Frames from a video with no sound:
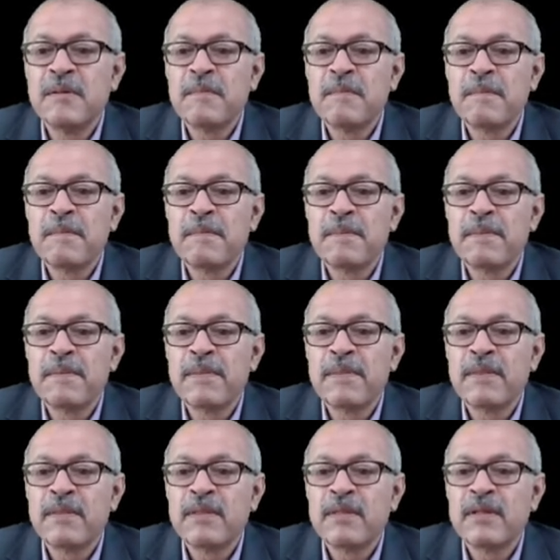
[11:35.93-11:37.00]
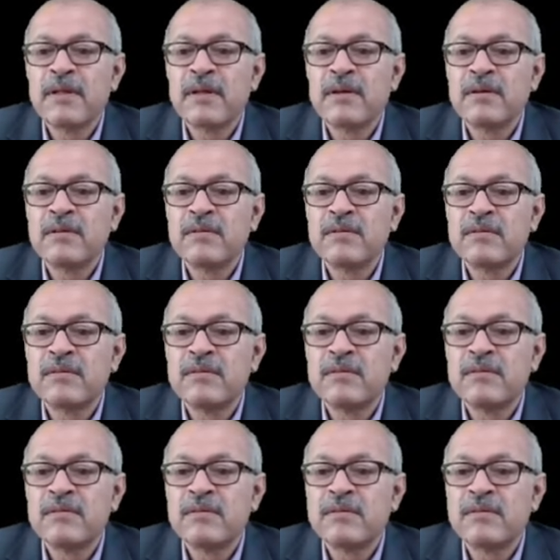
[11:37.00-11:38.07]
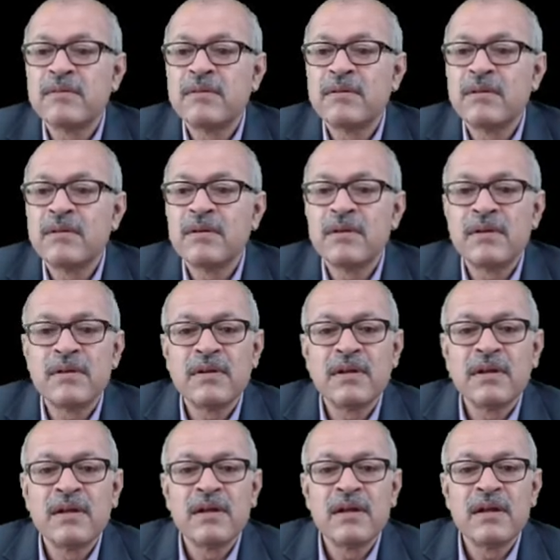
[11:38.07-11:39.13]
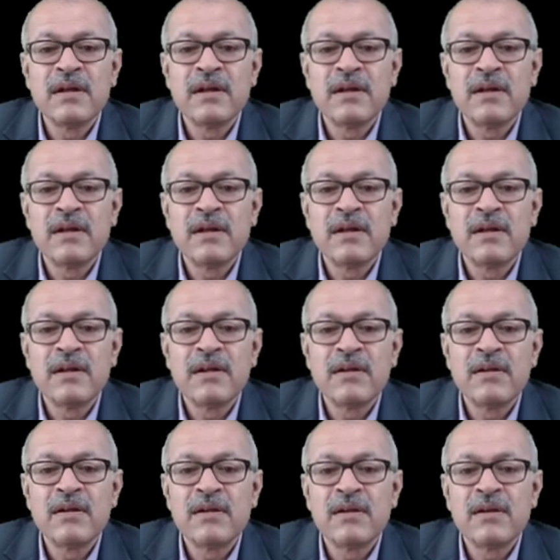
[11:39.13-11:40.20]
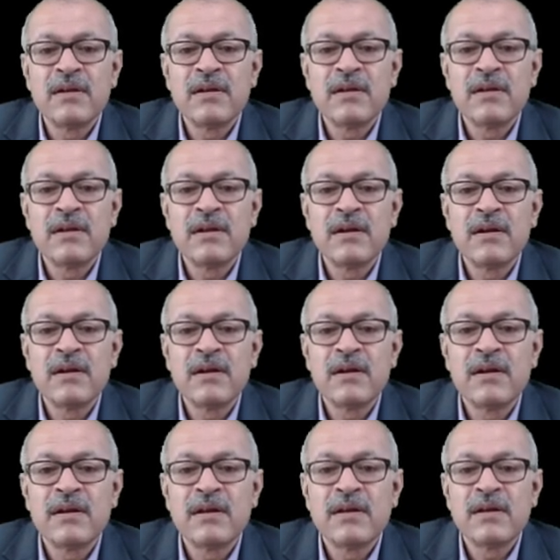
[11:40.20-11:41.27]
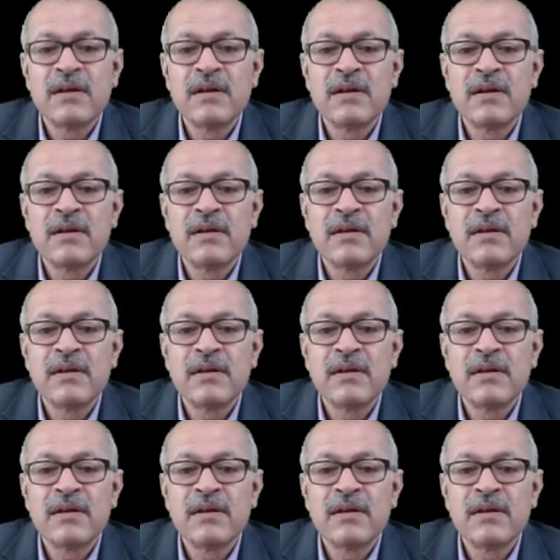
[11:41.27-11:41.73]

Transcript: (no one is talking)